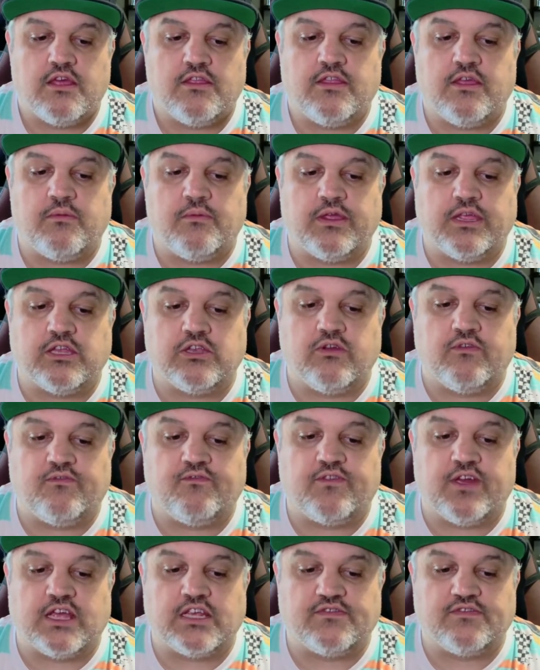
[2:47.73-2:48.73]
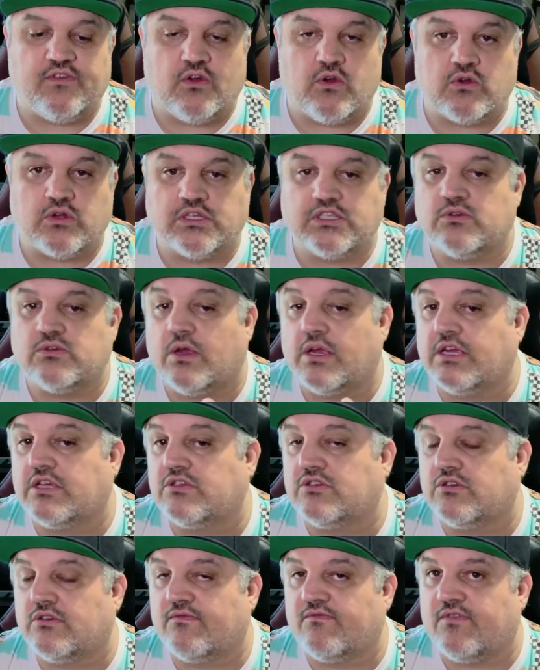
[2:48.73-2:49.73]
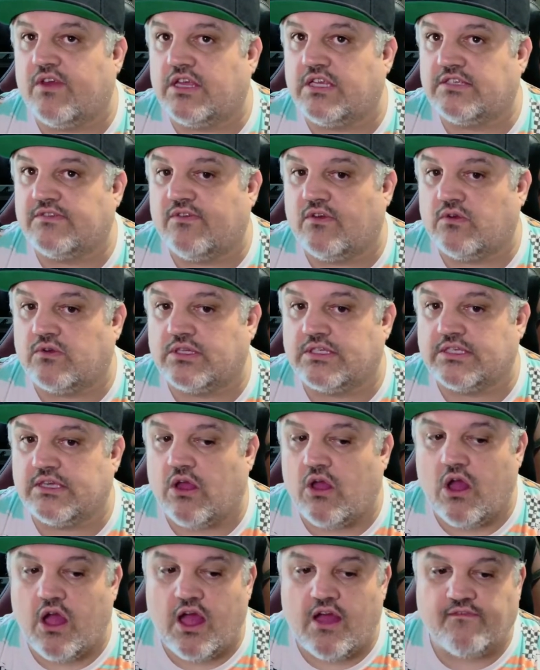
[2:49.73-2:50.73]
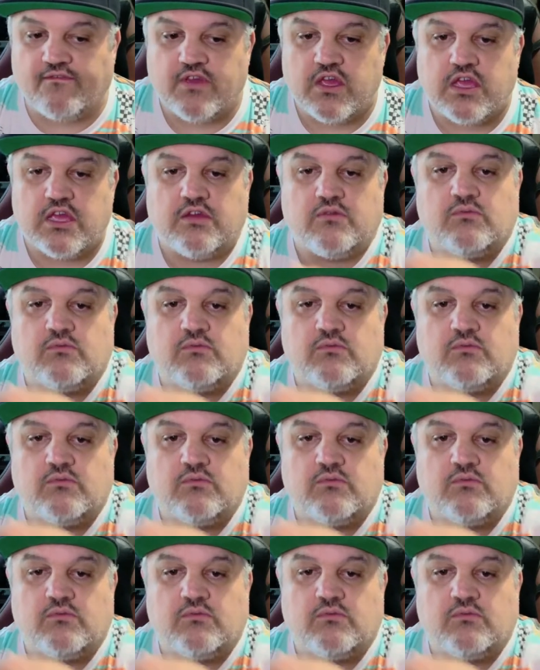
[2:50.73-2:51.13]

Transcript: Then we can do face focus or I can turn face focus off.